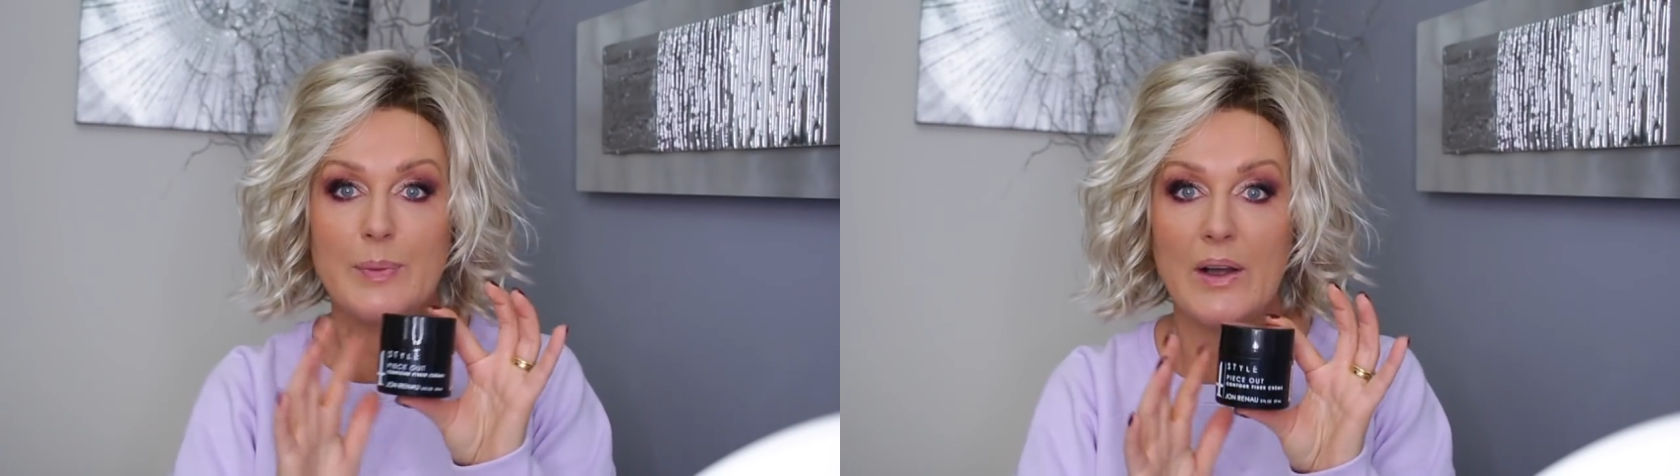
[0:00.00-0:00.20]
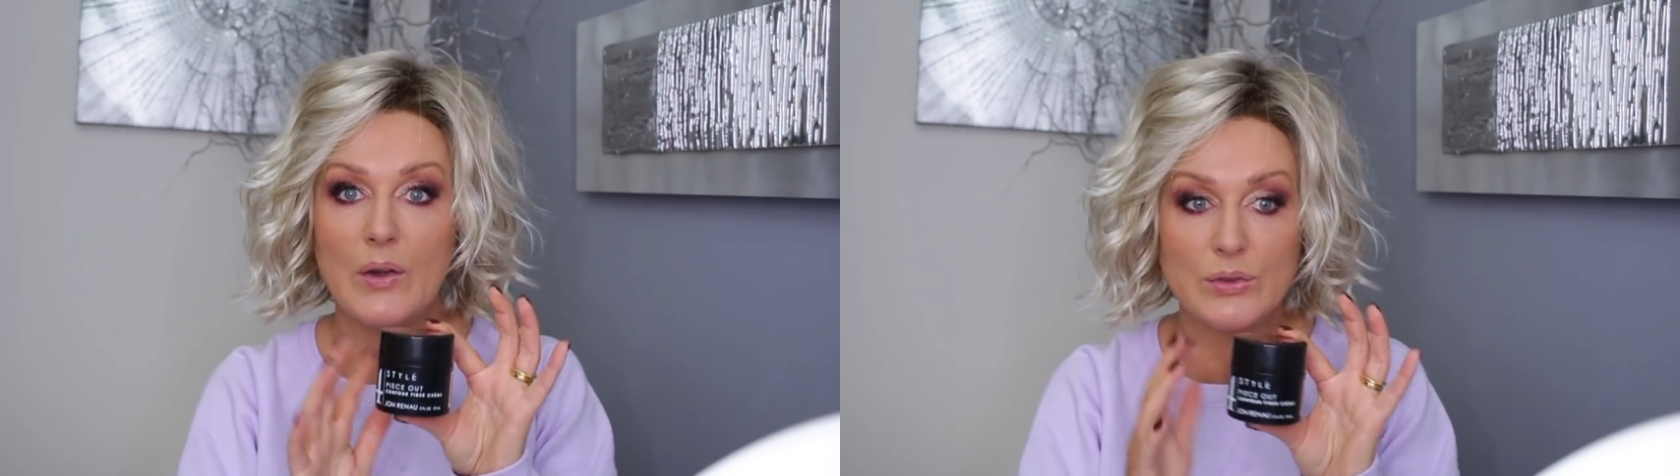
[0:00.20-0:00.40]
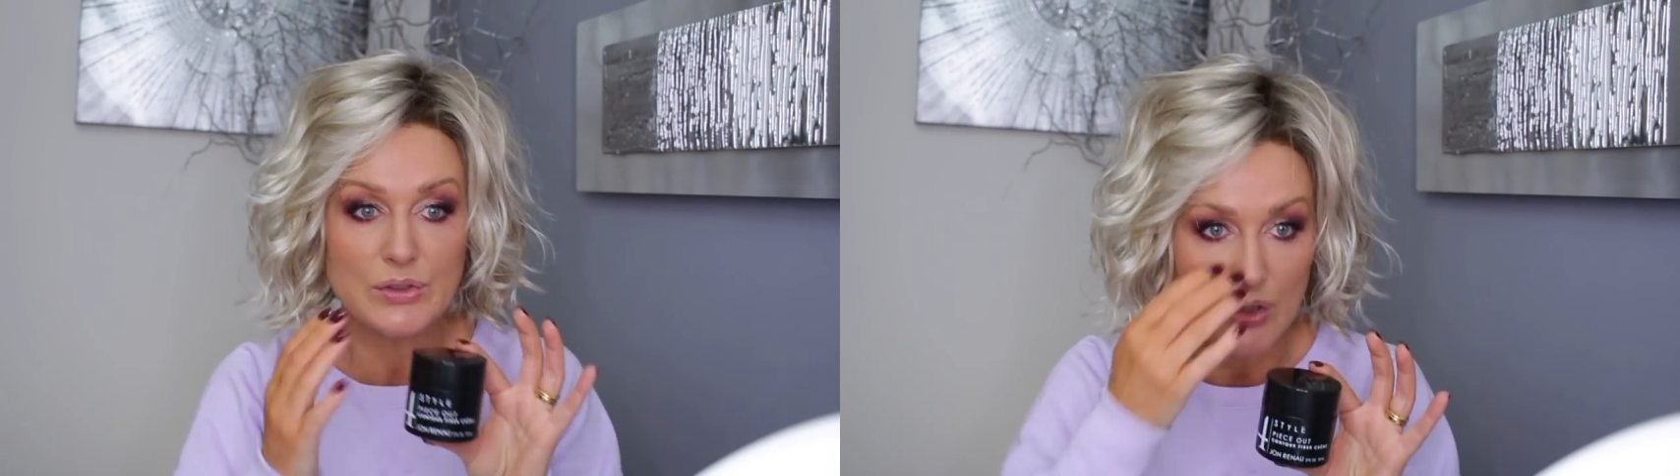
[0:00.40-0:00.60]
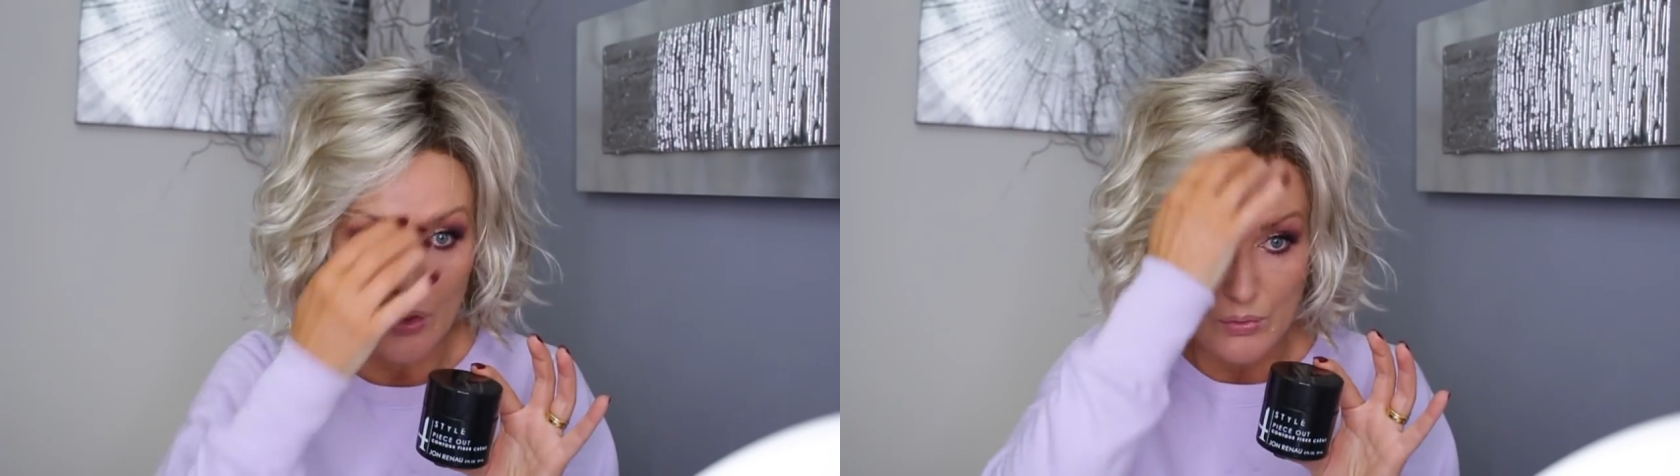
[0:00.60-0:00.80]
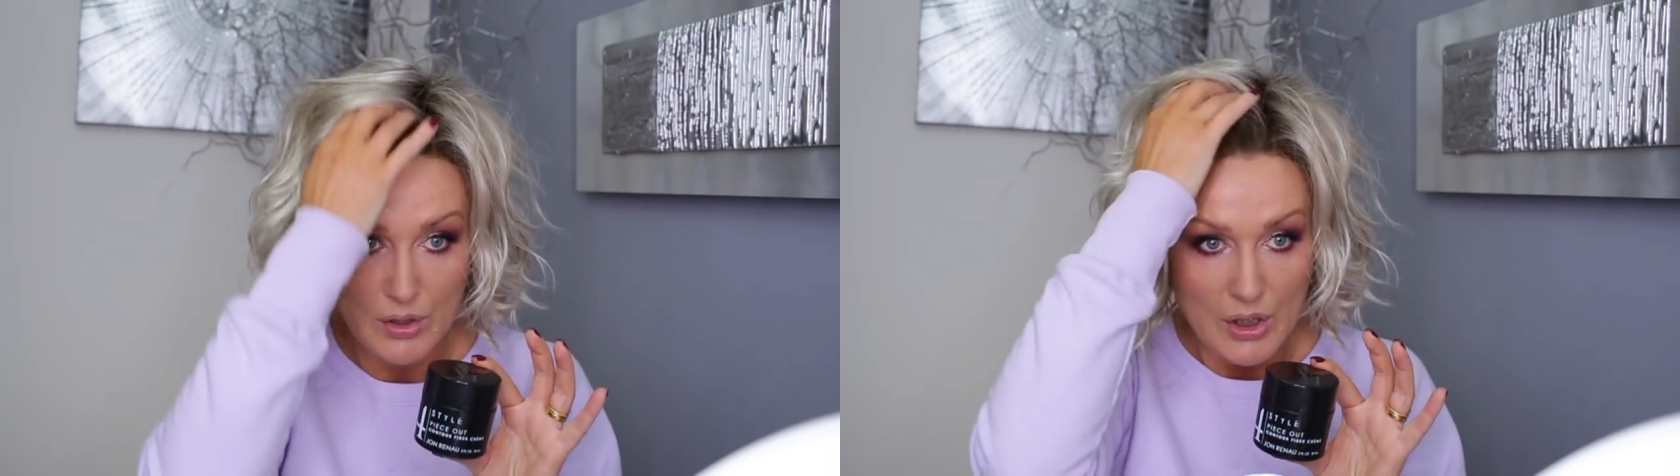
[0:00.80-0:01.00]
but
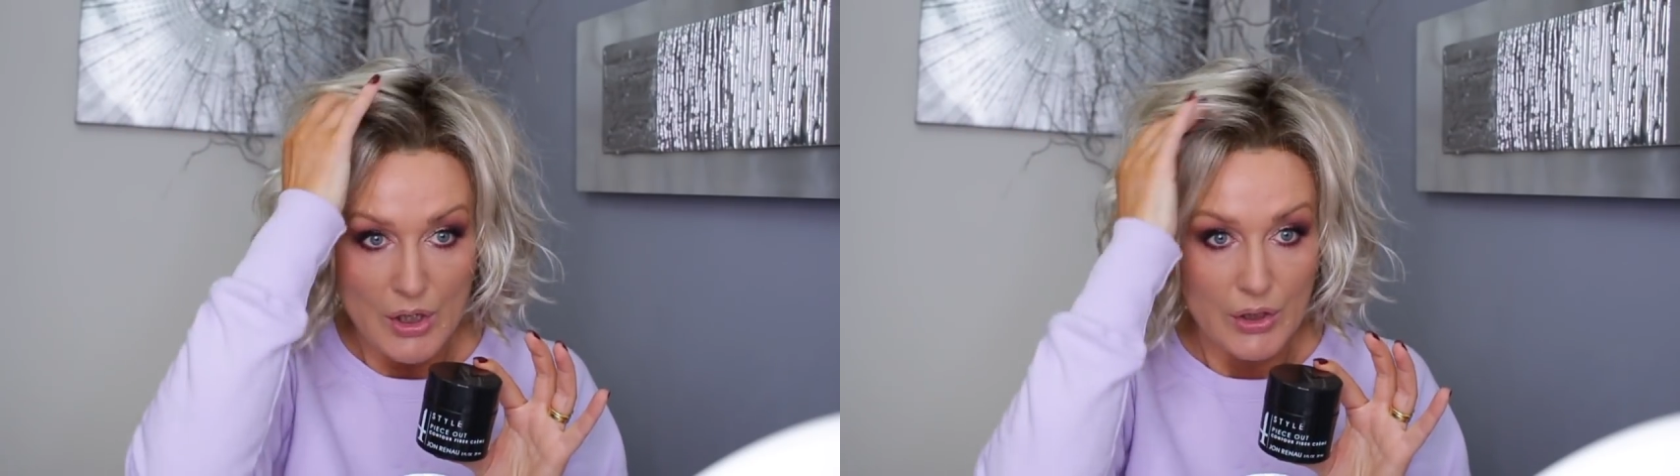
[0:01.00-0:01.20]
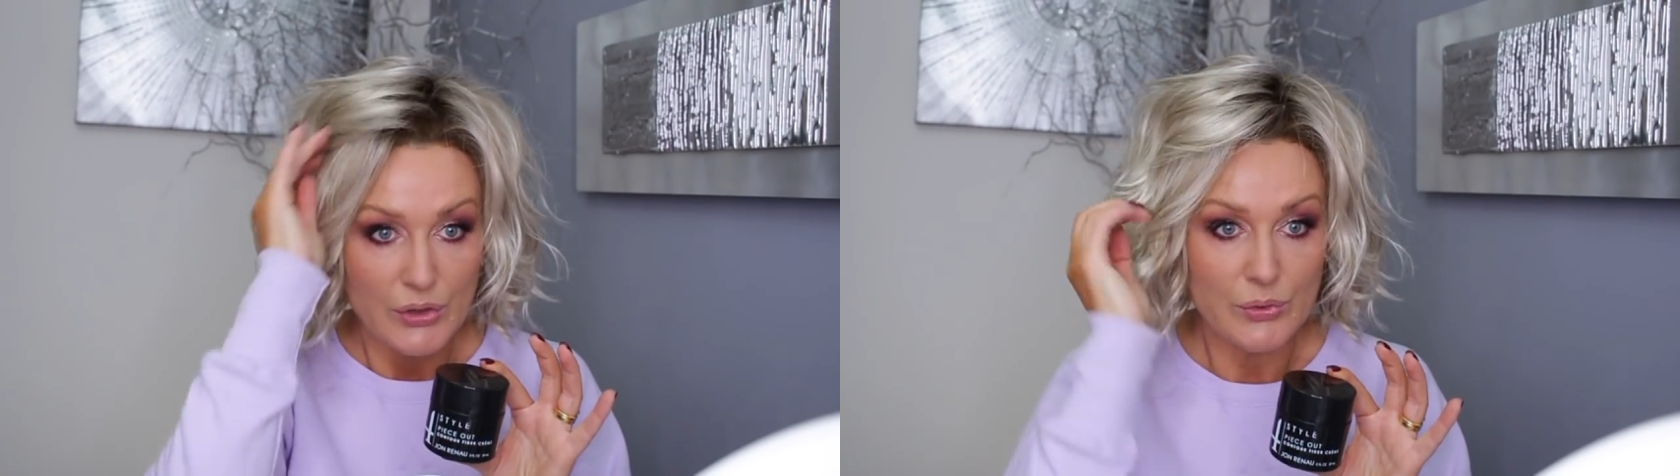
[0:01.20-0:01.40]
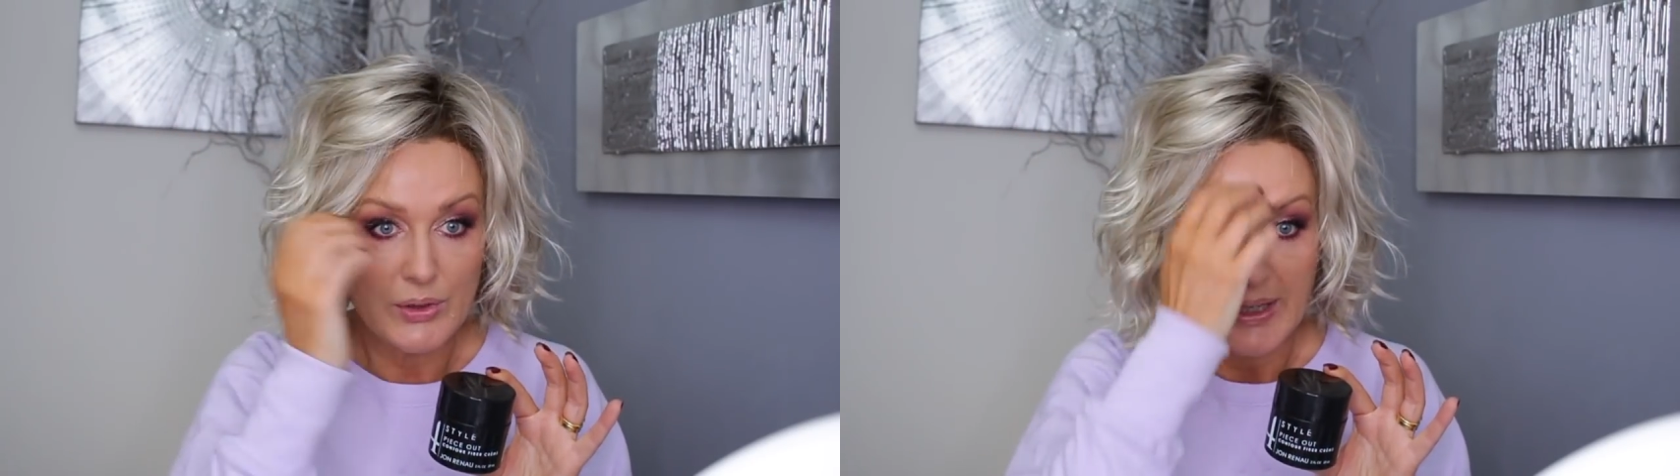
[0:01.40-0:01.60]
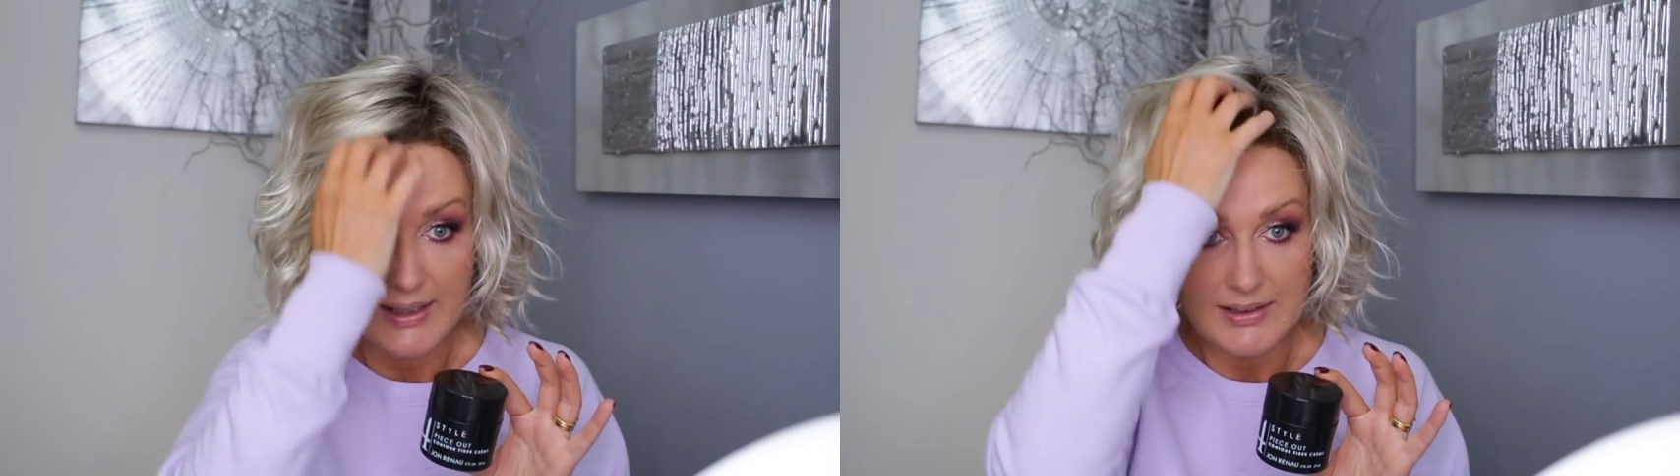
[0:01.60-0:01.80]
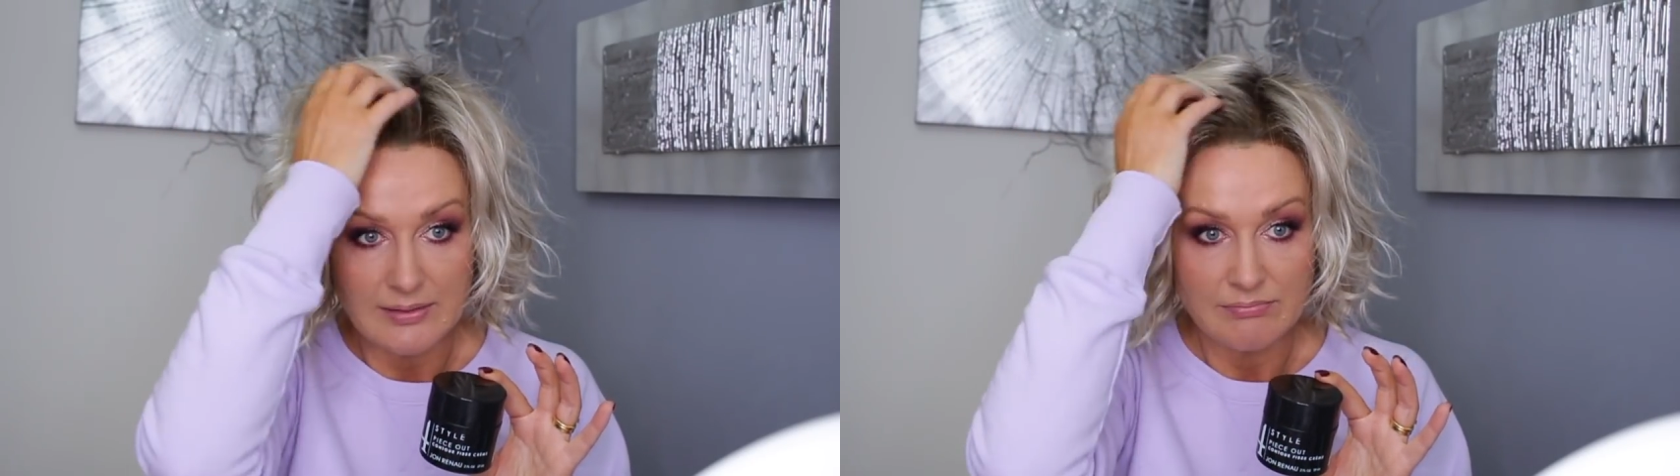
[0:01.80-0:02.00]
also you
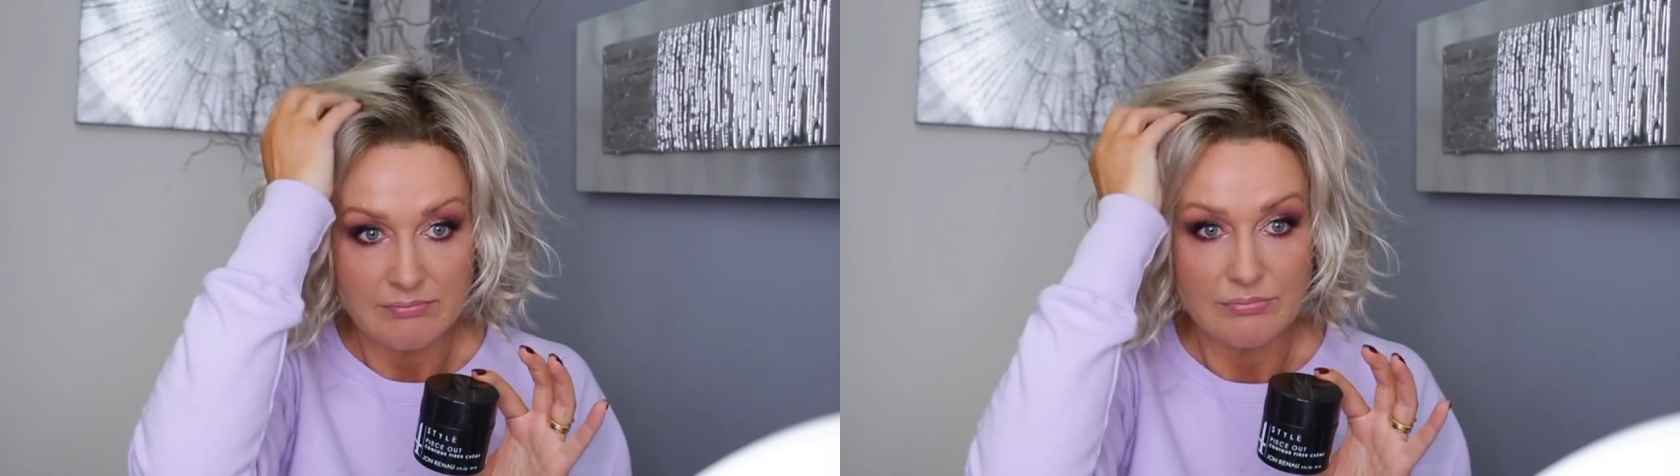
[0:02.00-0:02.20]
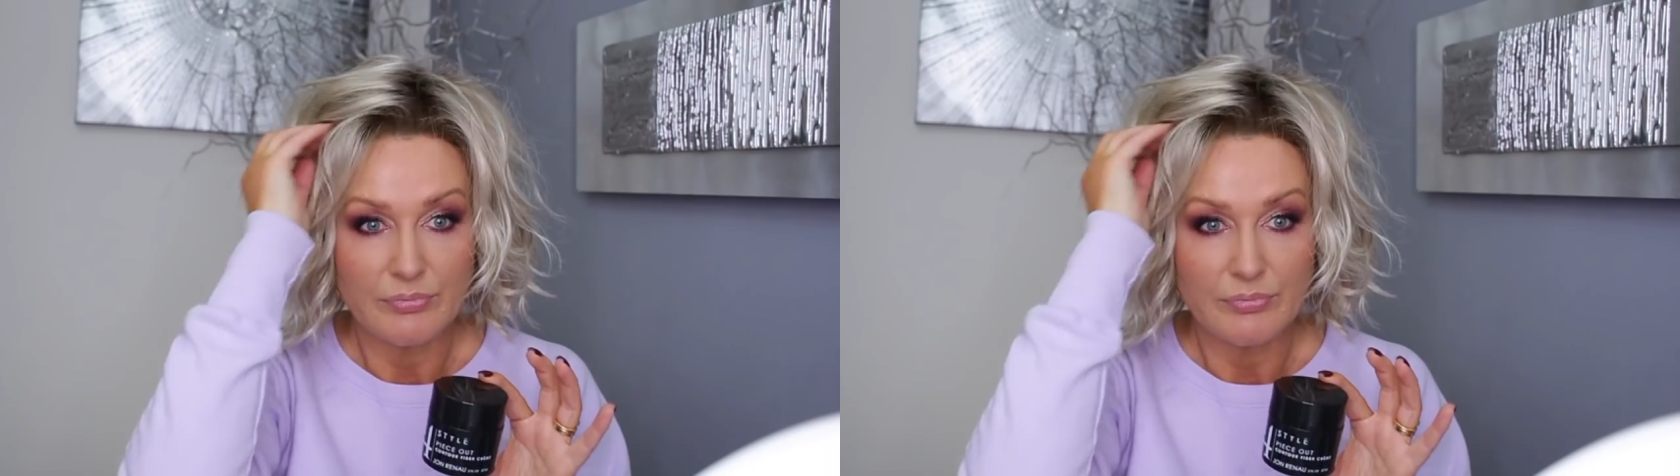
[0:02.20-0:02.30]
can